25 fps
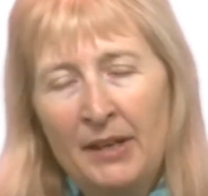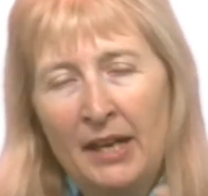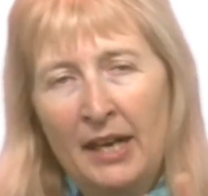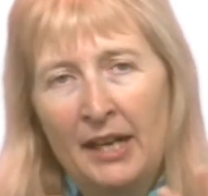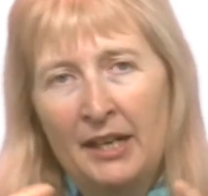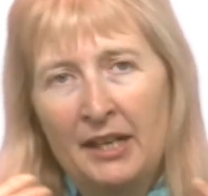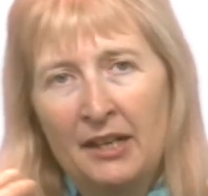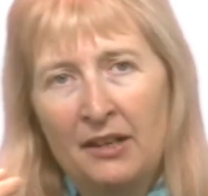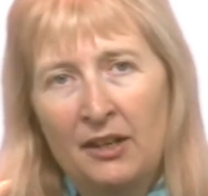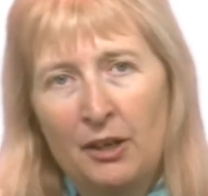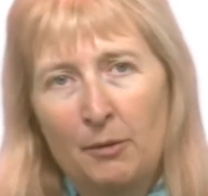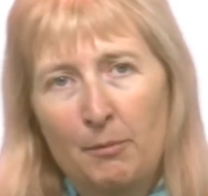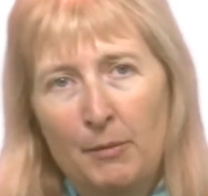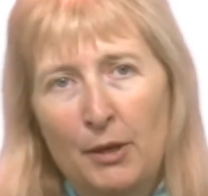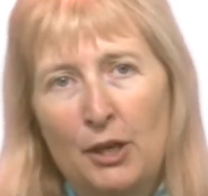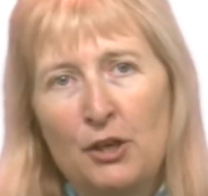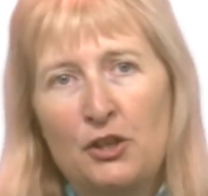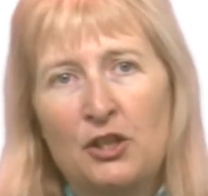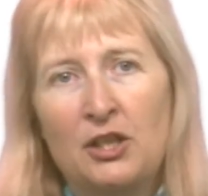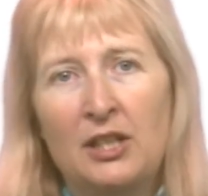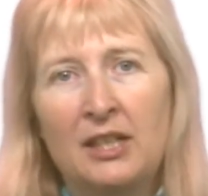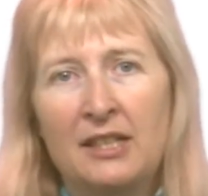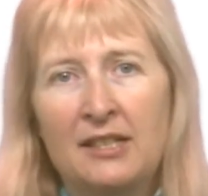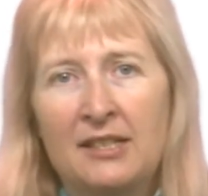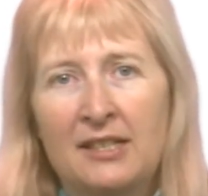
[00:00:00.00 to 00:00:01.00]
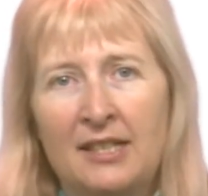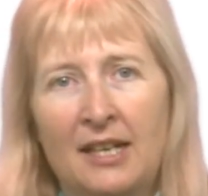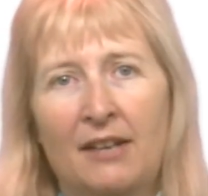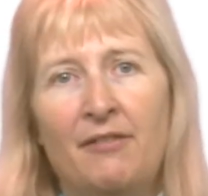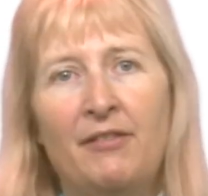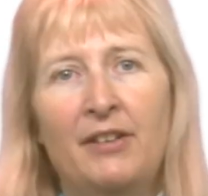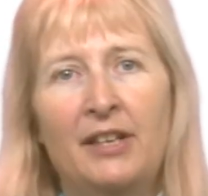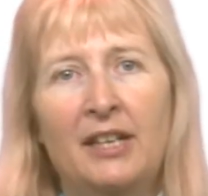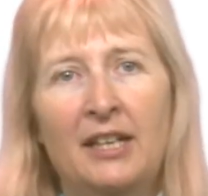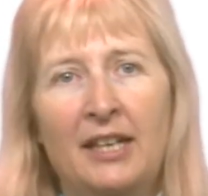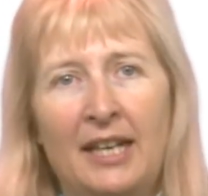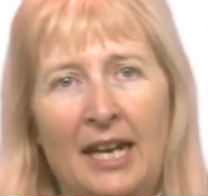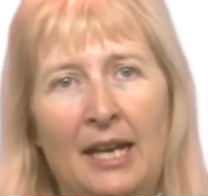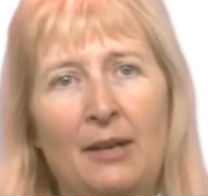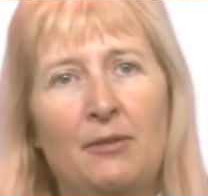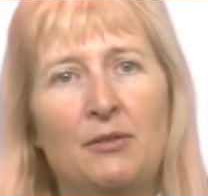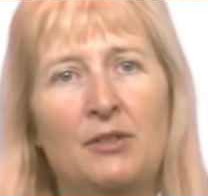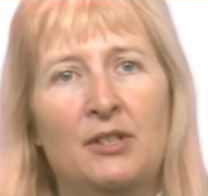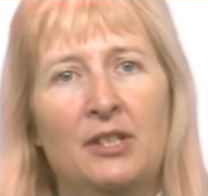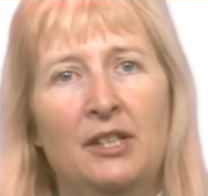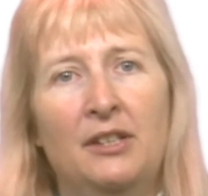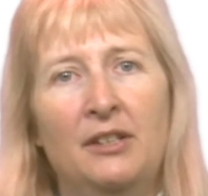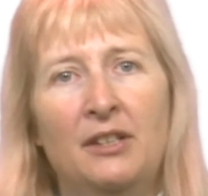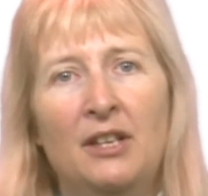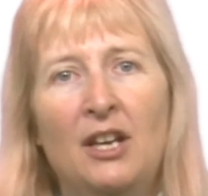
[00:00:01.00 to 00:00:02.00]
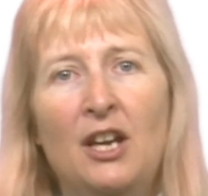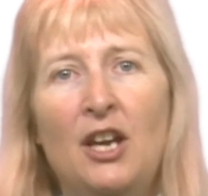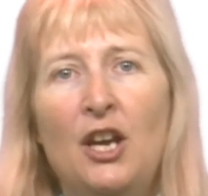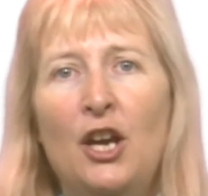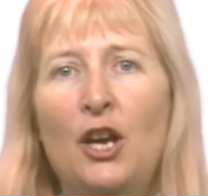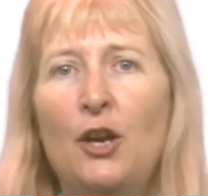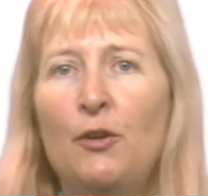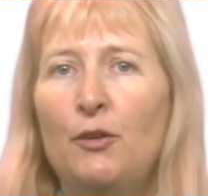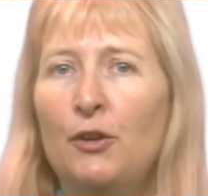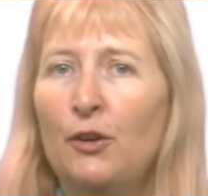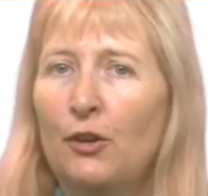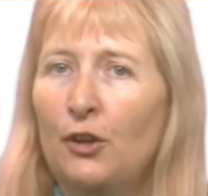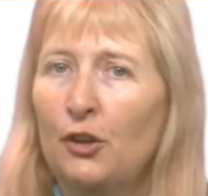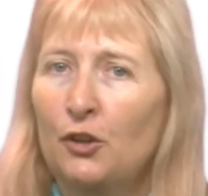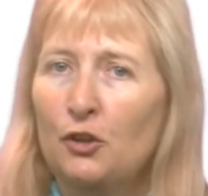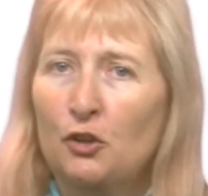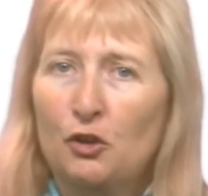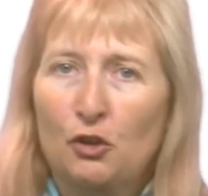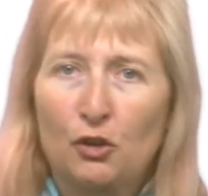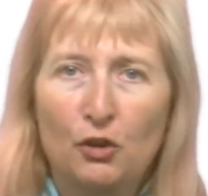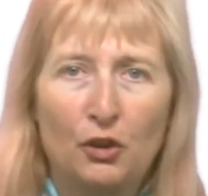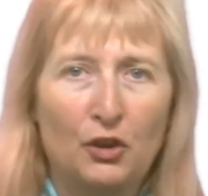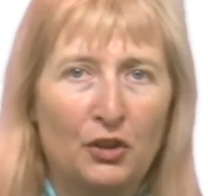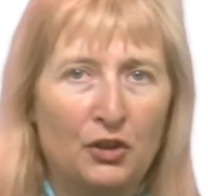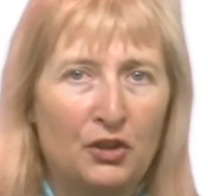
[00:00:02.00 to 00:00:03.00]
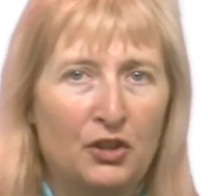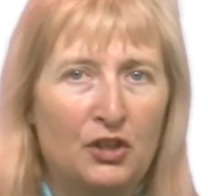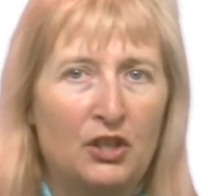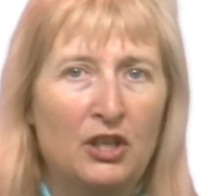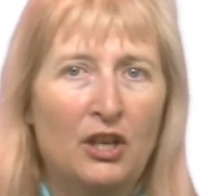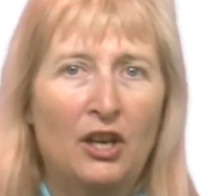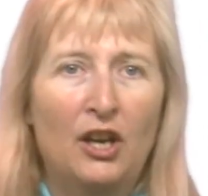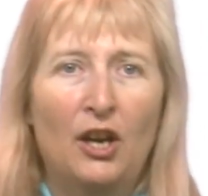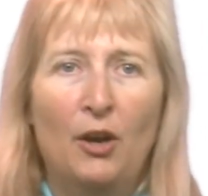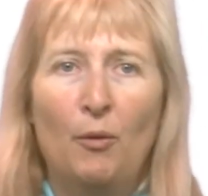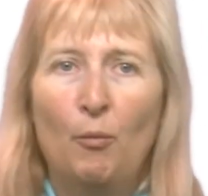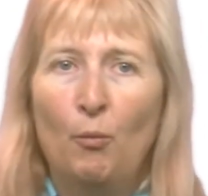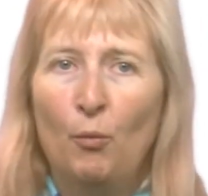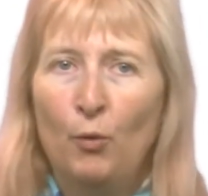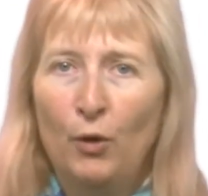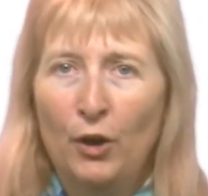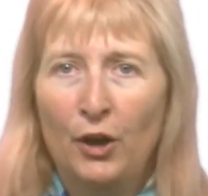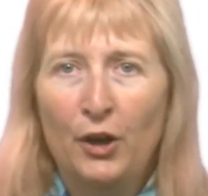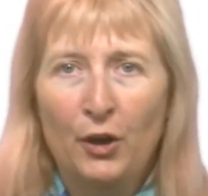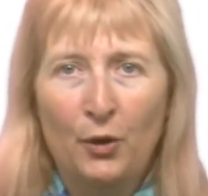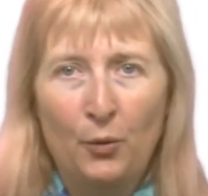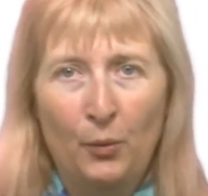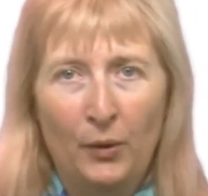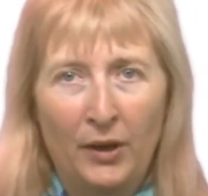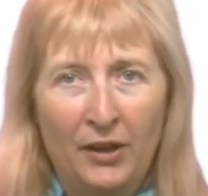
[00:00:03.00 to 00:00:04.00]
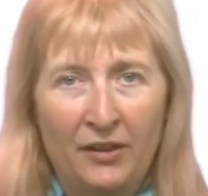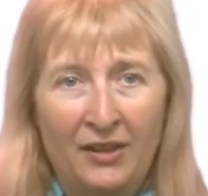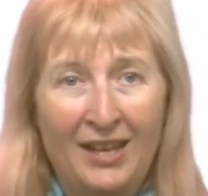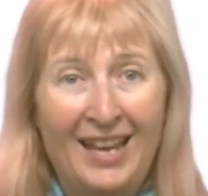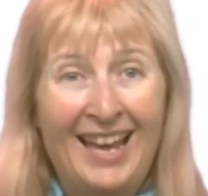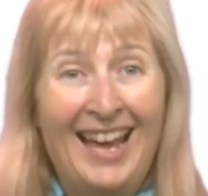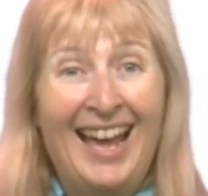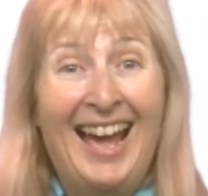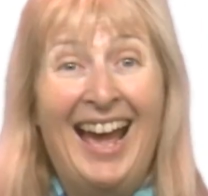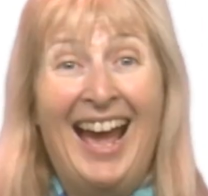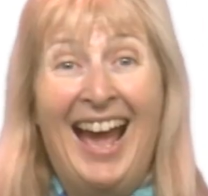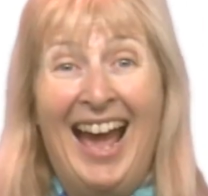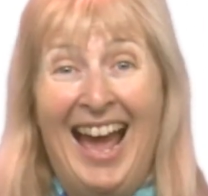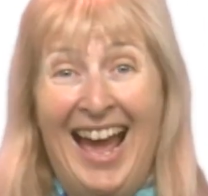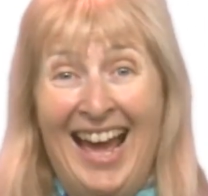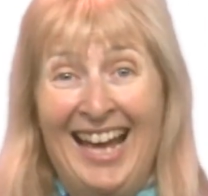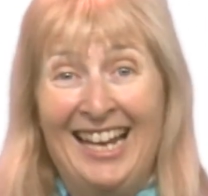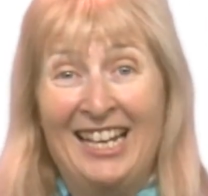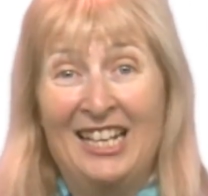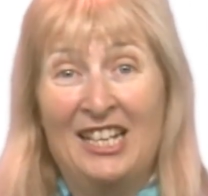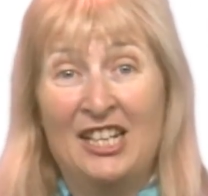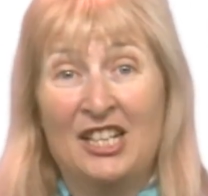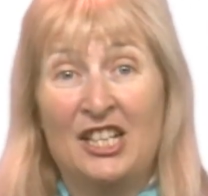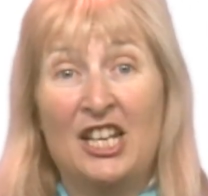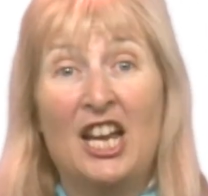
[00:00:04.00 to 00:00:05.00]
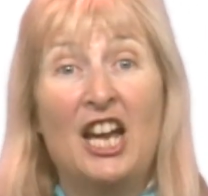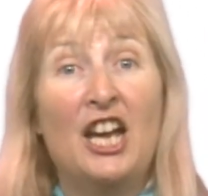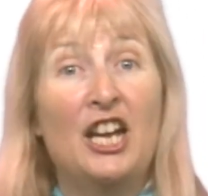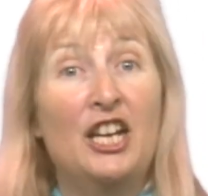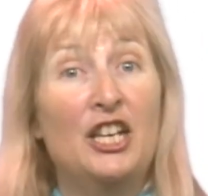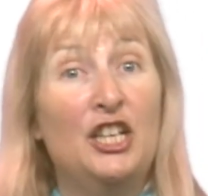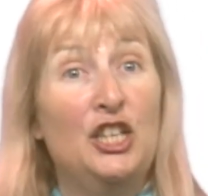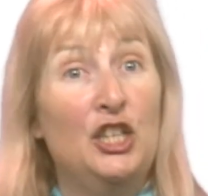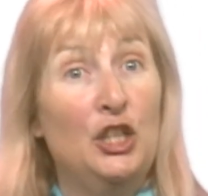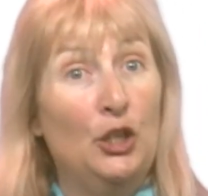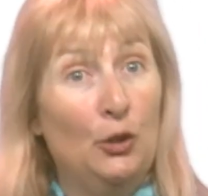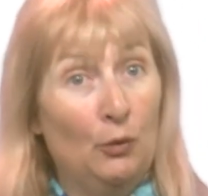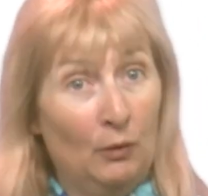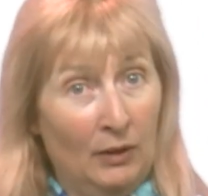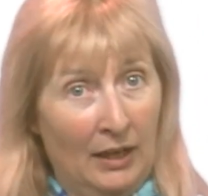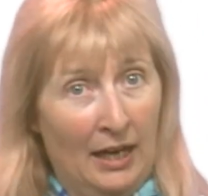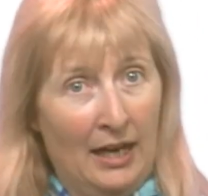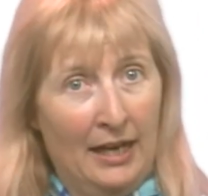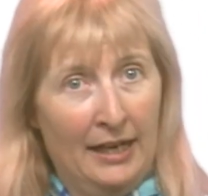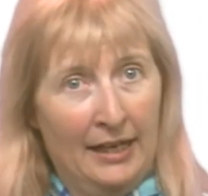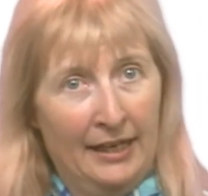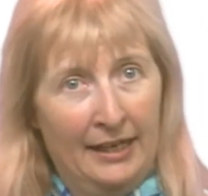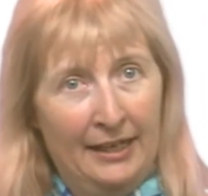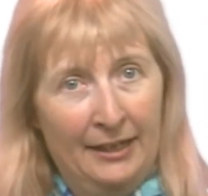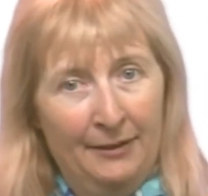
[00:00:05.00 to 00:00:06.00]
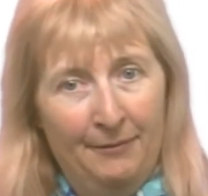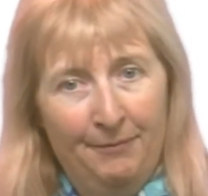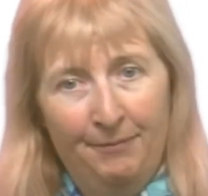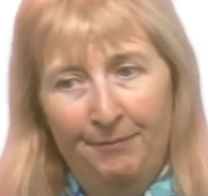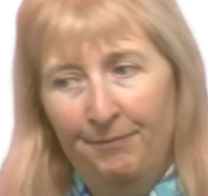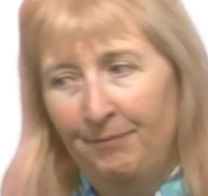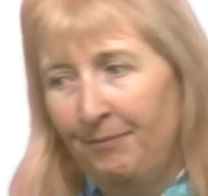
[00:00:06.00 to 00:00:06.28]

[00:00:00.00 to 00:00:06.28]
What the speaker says: and a commercially savvy accountant who you can trust and work with and you like.